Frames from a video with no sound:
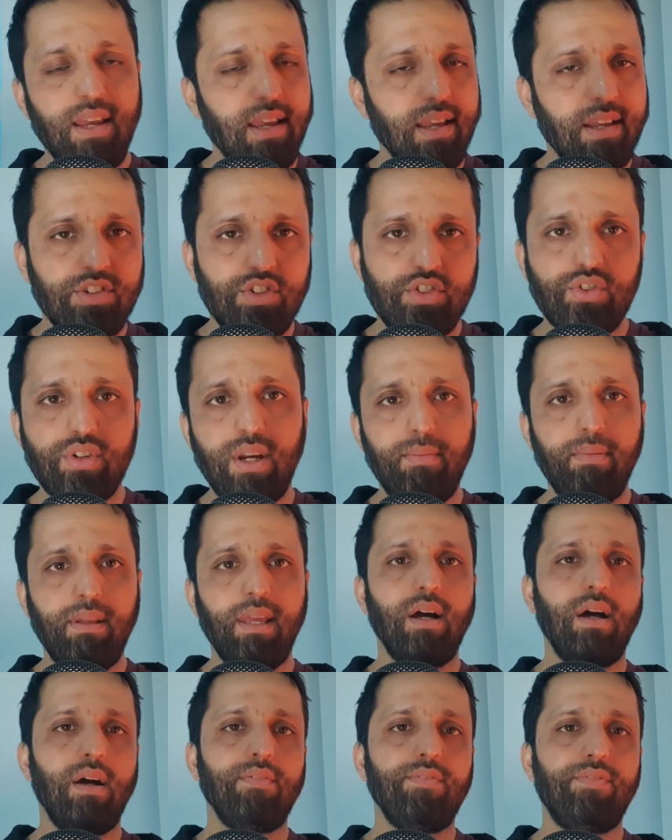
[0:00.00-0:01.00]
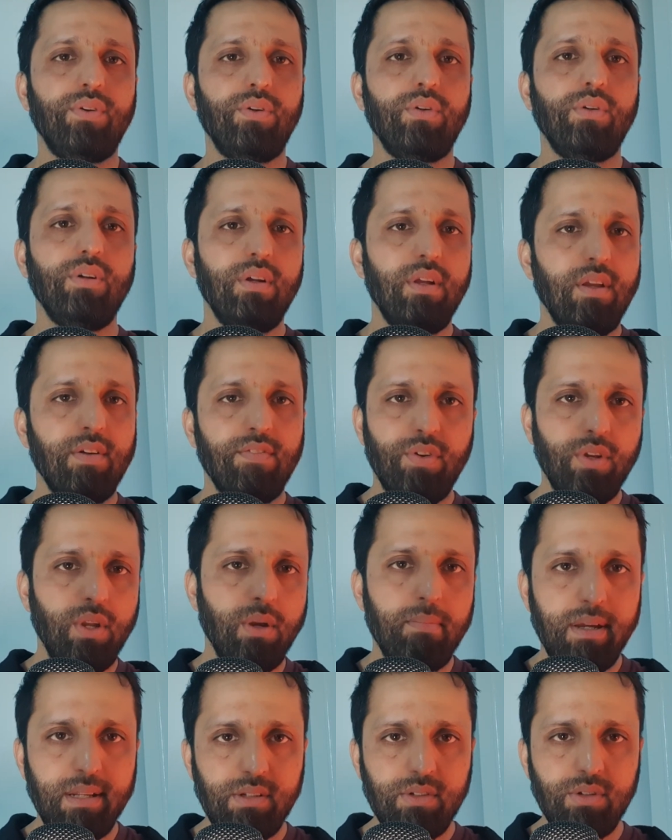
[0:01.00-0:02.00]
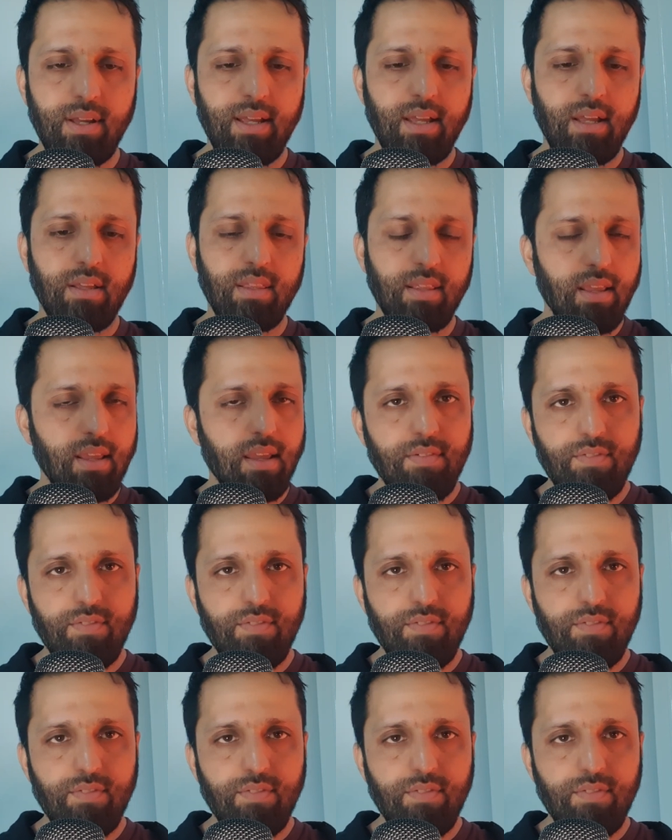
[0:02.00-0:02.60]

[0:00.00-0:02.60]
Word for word: extremely harmful for your mental health,